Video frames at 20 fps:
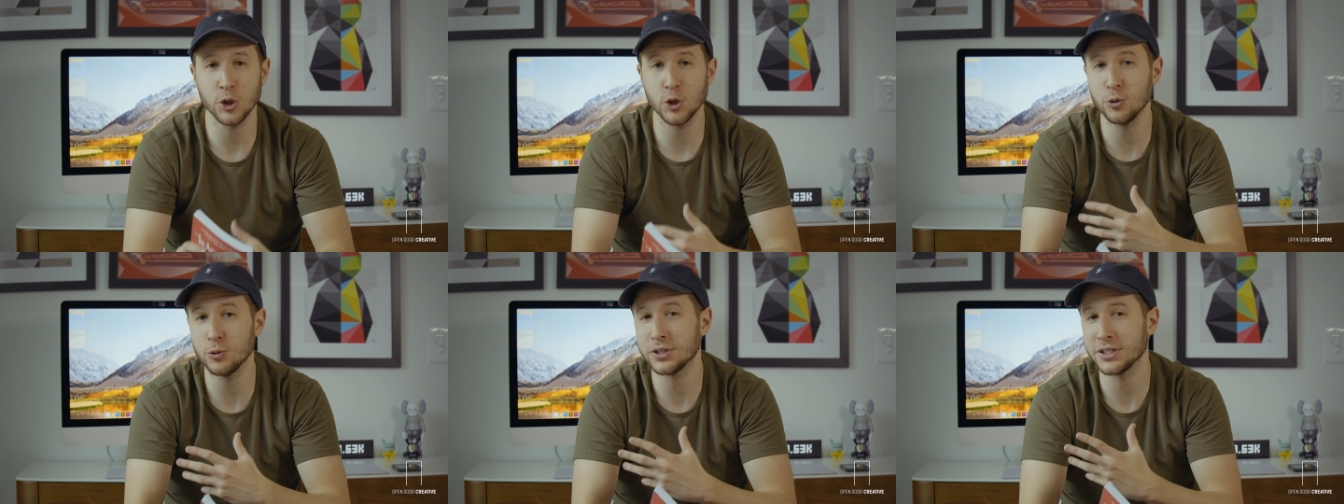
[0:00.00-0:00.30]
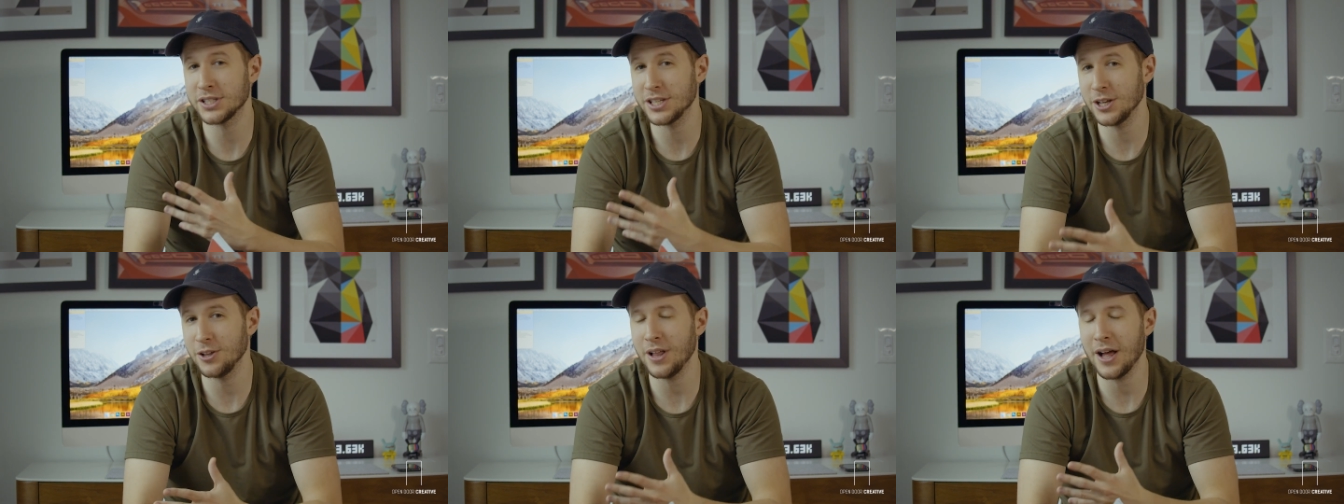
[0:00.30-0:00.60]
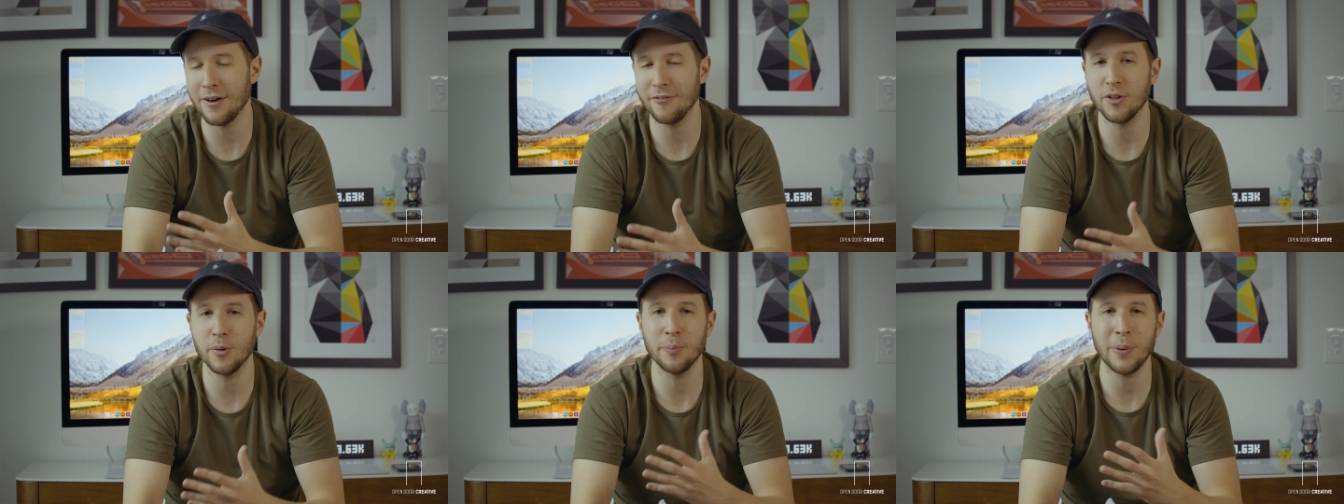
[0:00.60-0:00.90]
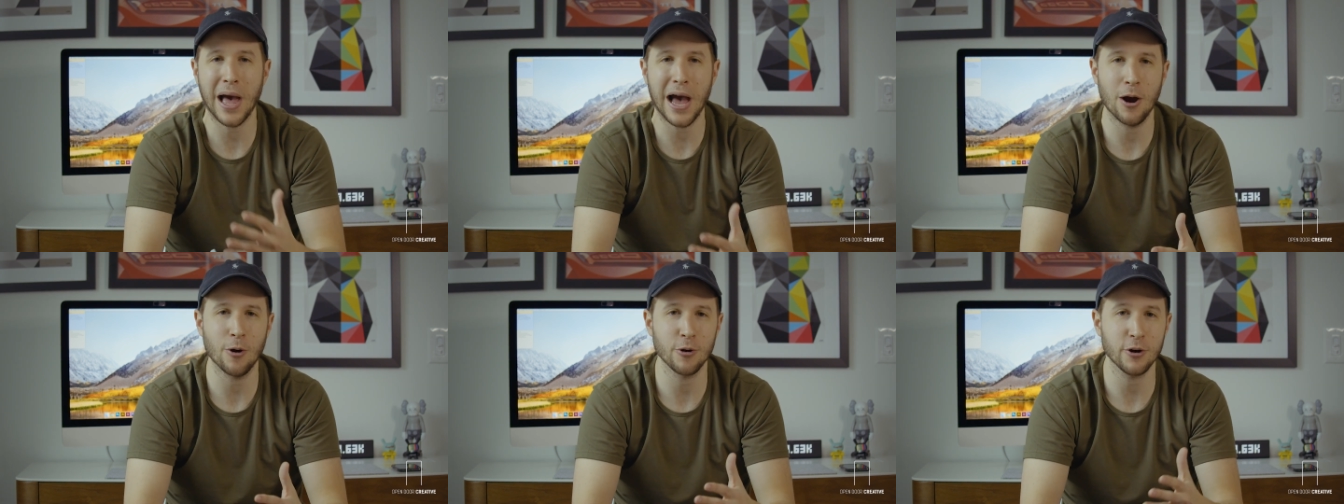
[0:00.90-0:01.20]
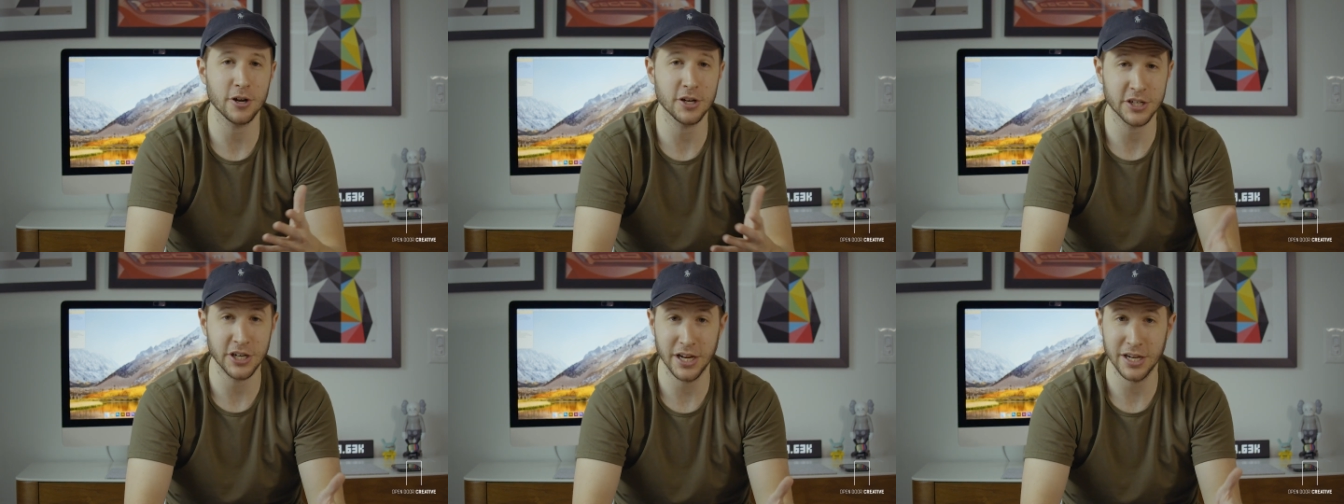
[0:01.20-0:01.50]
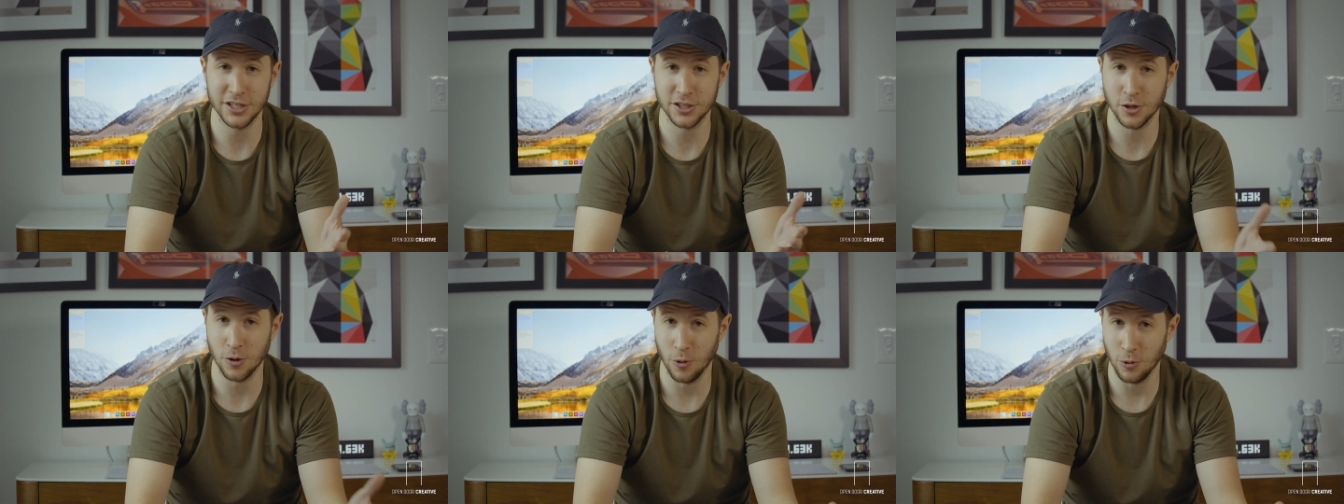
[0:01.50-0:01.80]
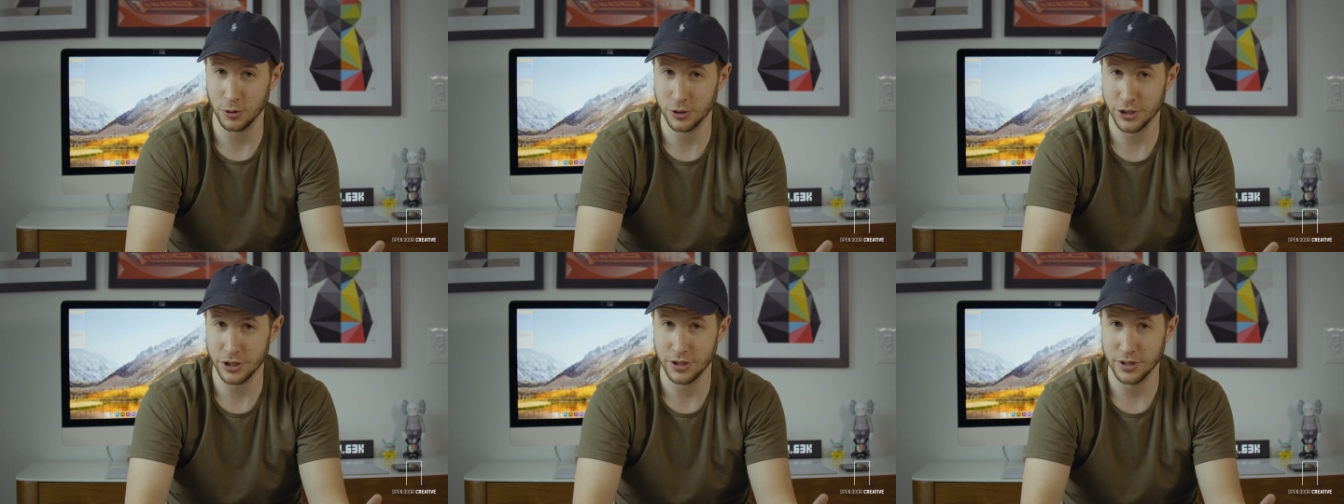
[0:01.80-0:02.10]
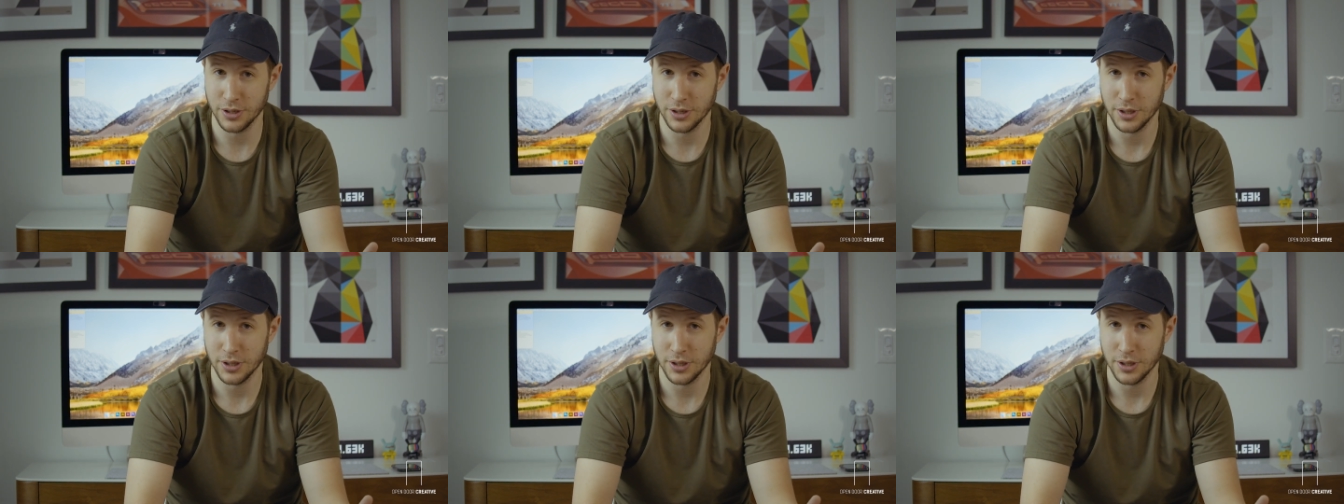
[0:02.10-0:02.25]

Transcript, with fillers: you still have the power to change culture.